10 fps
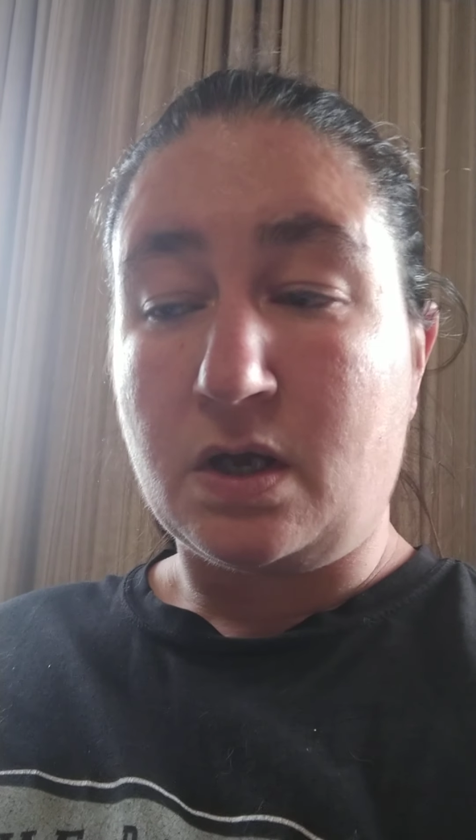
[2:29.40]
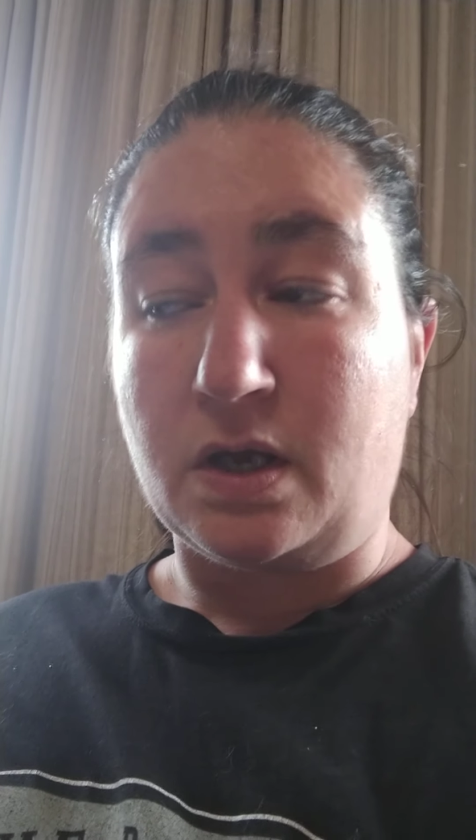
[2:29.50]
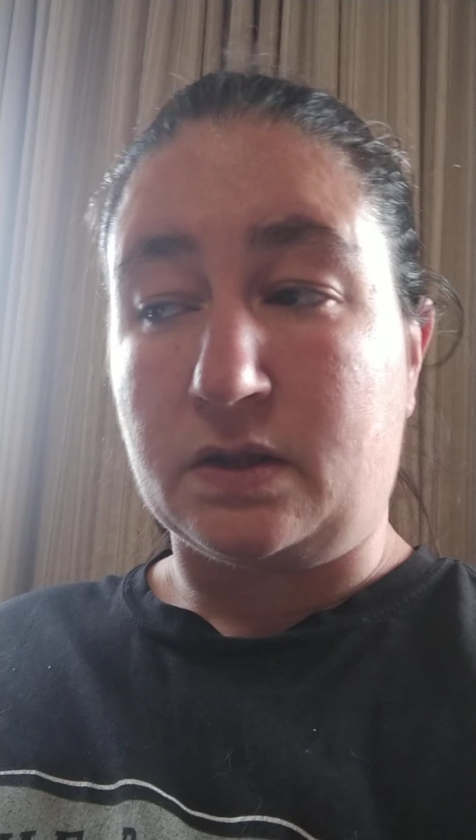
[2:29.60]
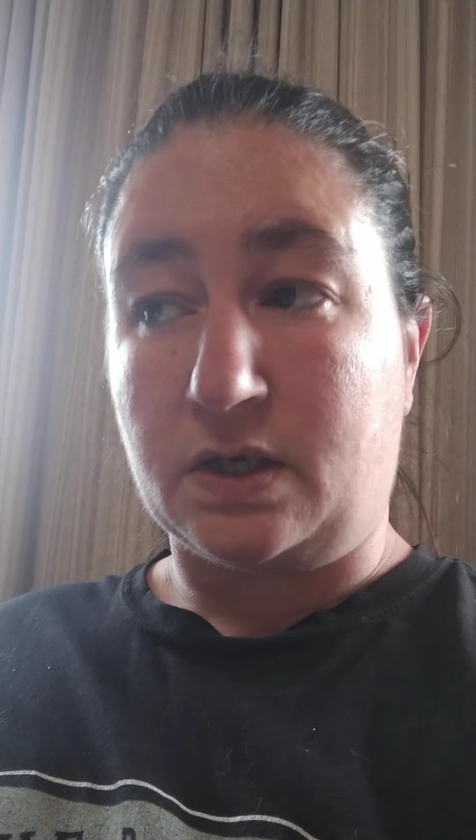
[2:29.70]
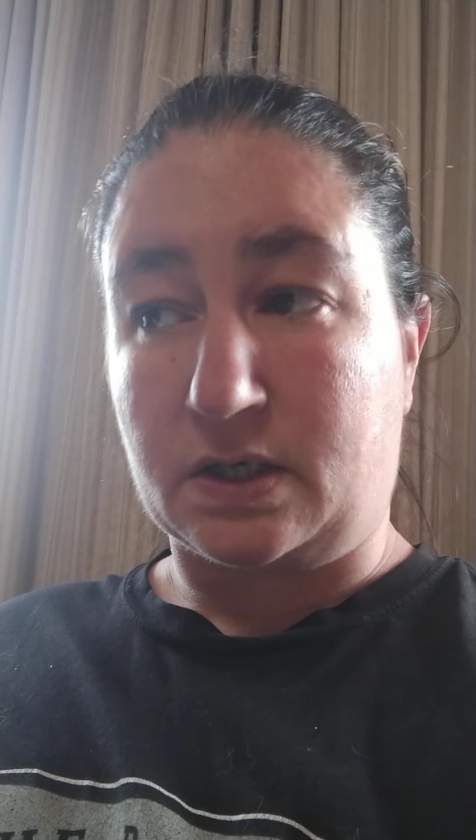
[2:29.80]

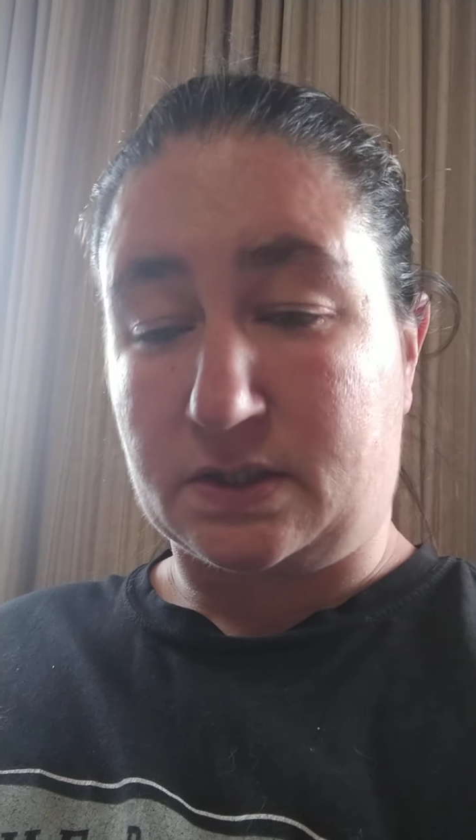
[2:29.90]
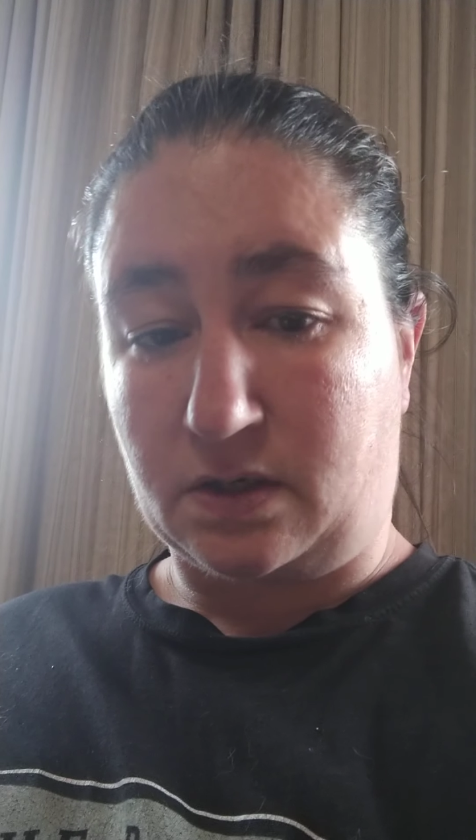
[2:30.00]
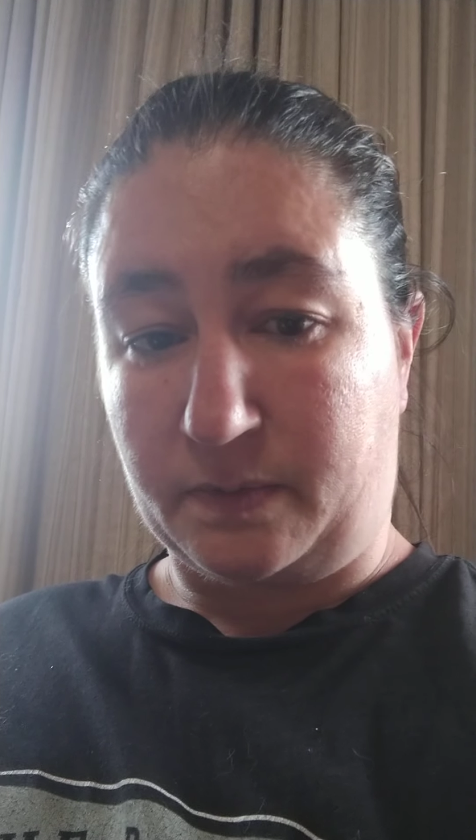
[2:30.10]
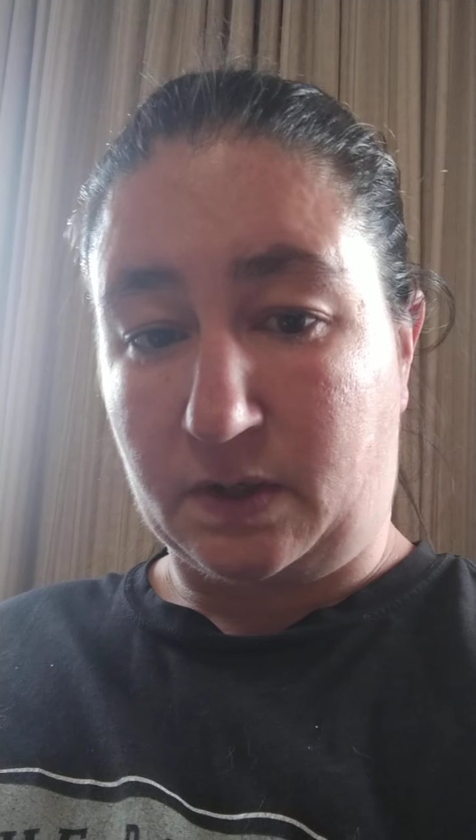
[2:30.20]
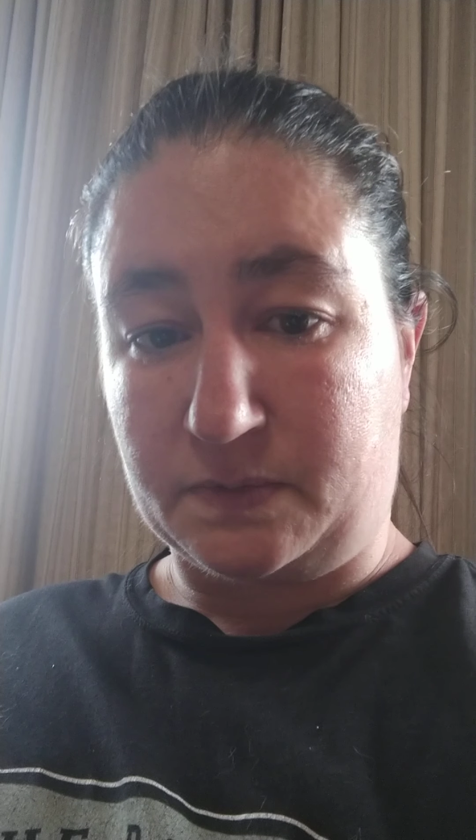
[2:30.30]
in the next
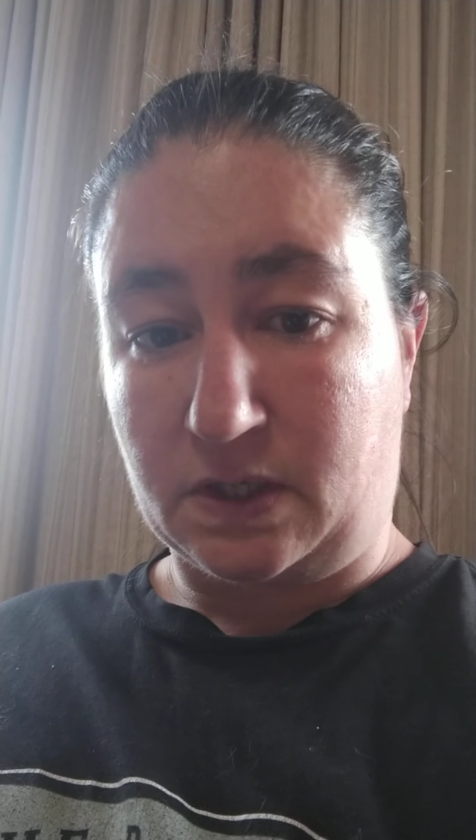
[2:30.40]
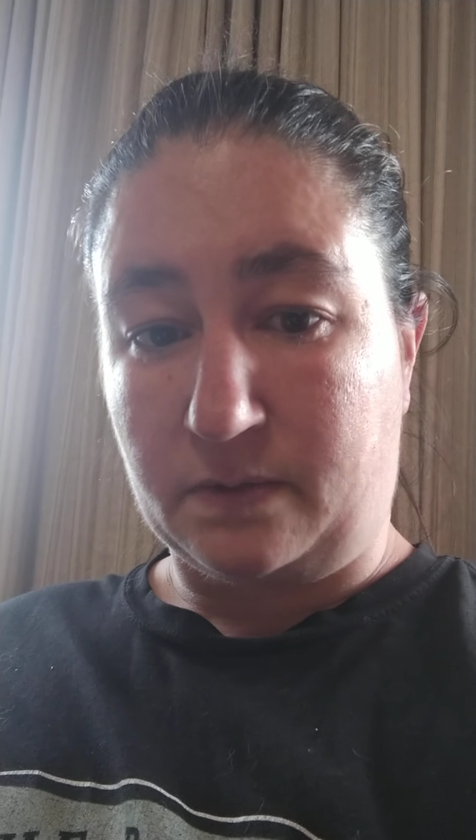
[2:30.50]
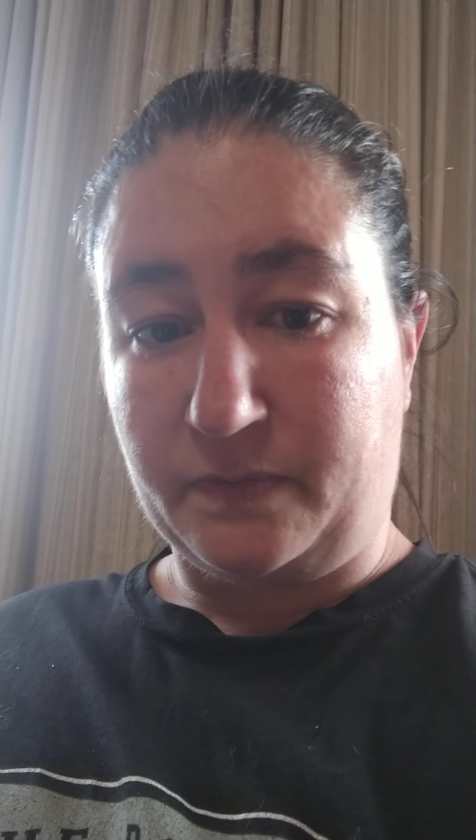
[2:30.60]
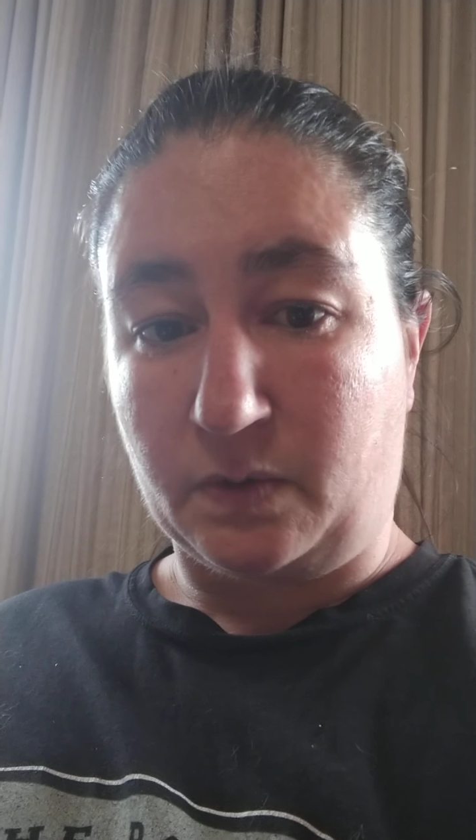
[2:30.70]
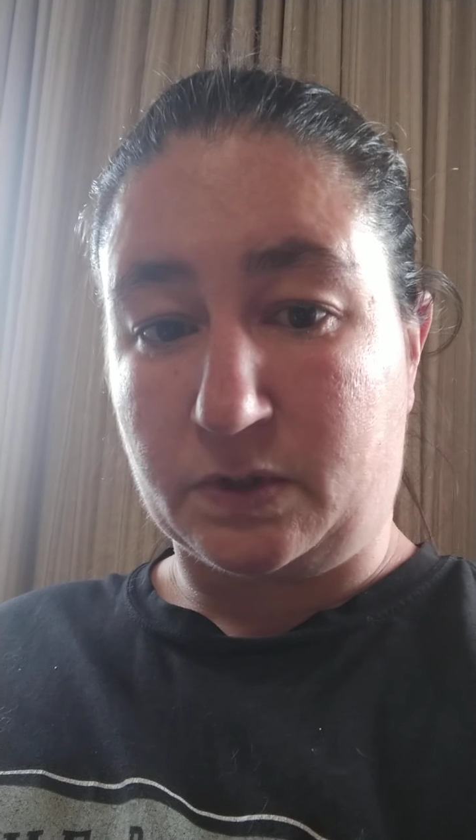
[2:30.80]
coming up day
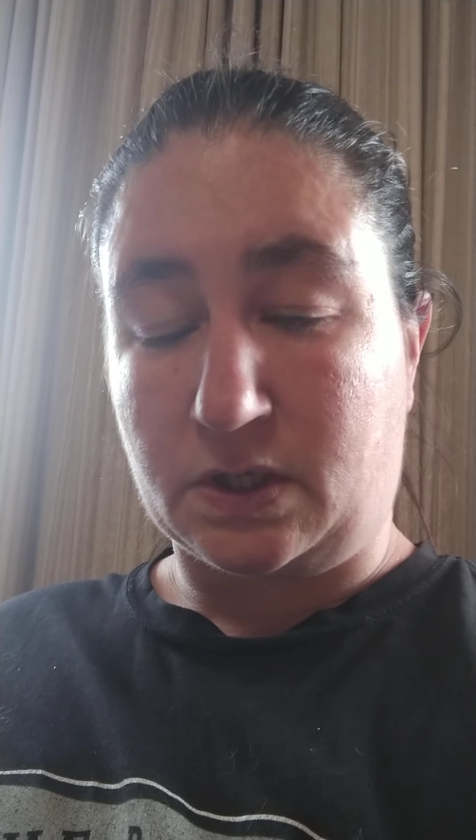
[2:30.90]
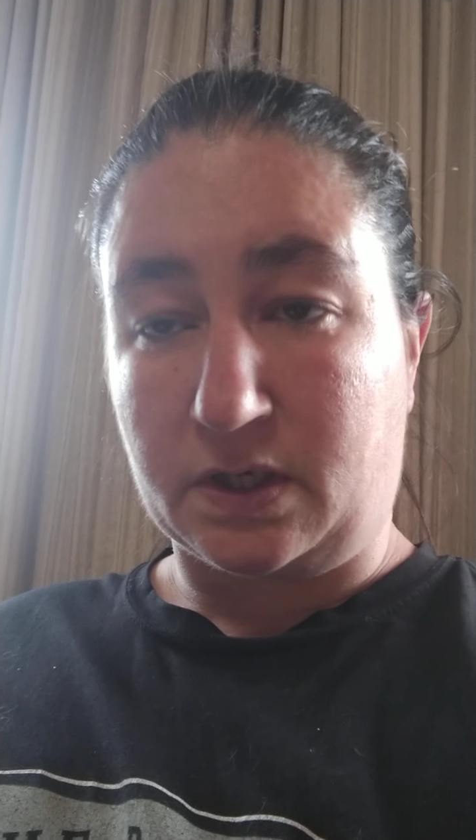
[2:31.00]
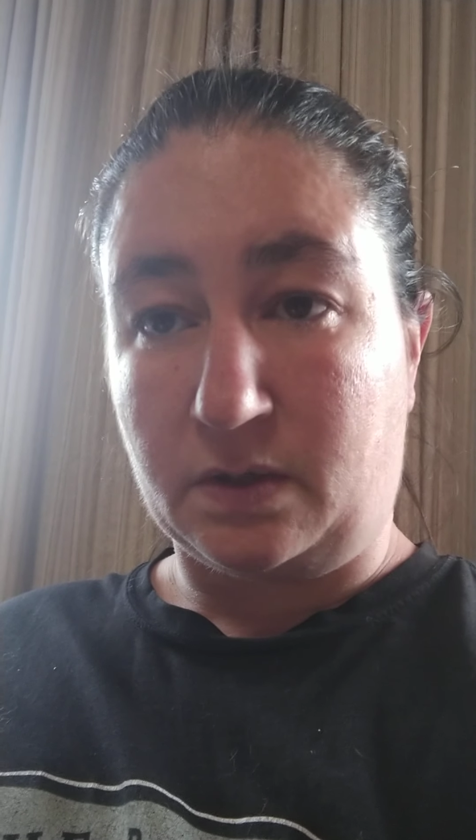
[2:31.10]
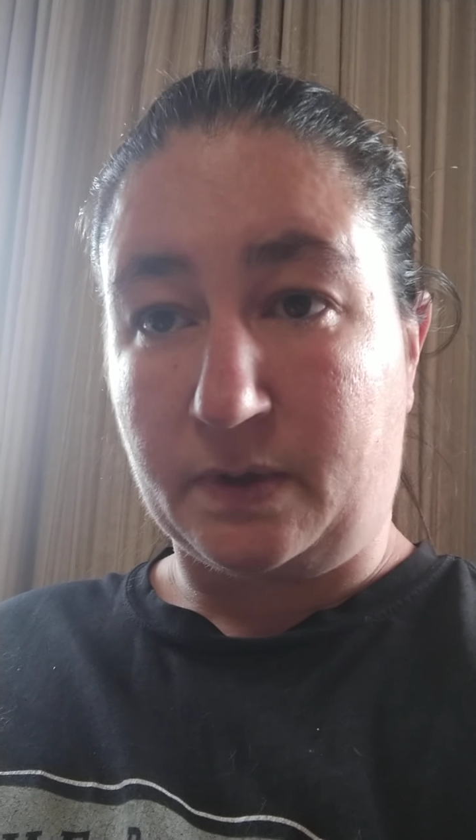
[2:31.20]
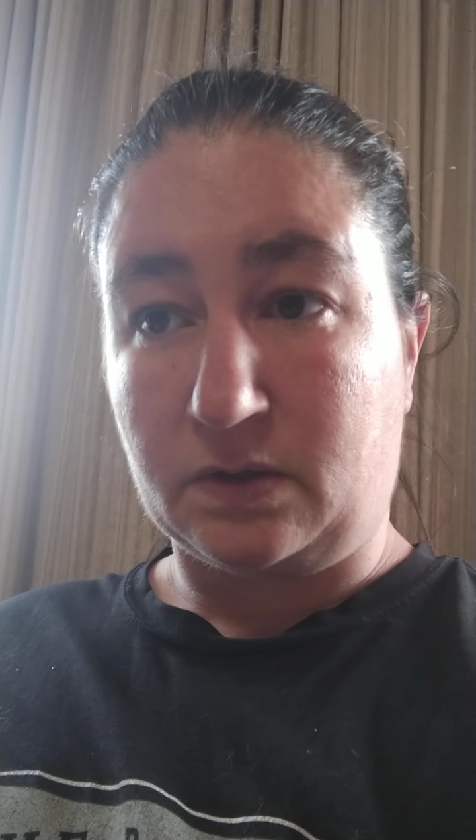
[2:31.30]
that we're
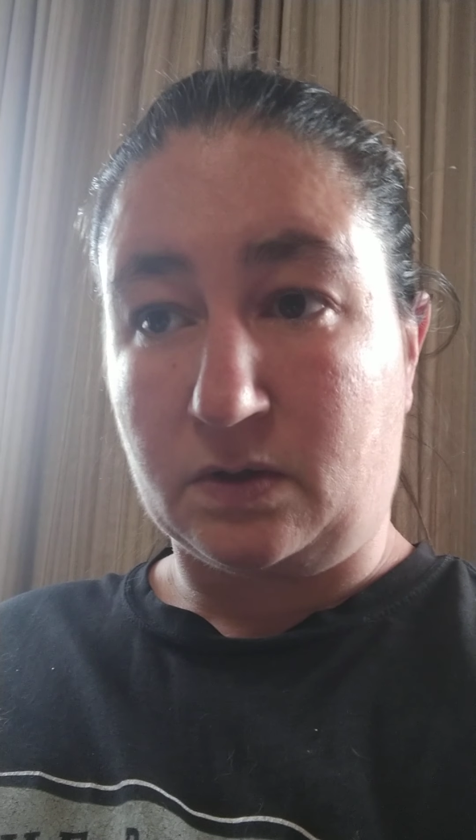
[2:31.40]
talking about.